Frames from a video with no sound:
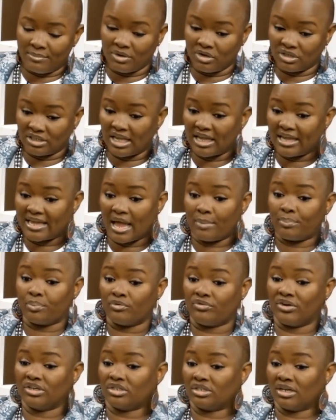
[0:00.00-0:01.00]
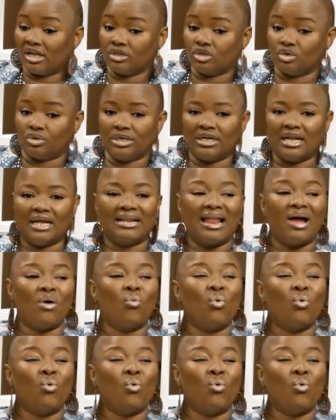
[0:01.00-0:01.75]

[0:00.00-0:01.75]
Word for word: you say you get professional trainer, now